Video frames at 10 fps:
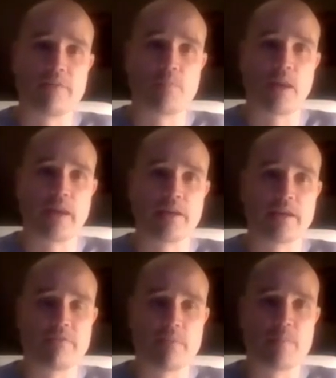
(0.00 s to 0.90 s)
every player
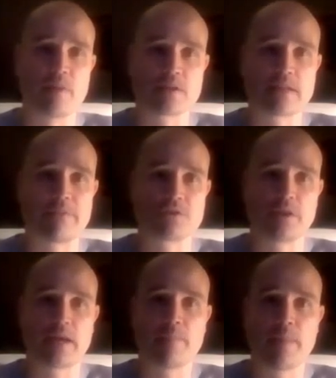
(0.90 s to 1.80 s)
and every member of staff is
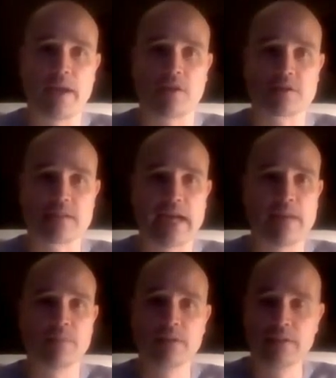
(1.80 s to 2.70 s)
going to get paid on
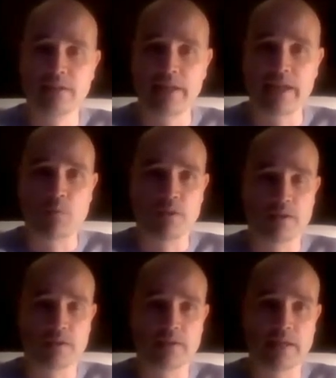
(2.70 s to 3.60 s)
time and get what
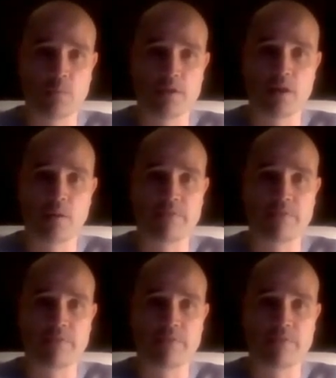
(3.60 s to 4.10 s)
they get what they're owed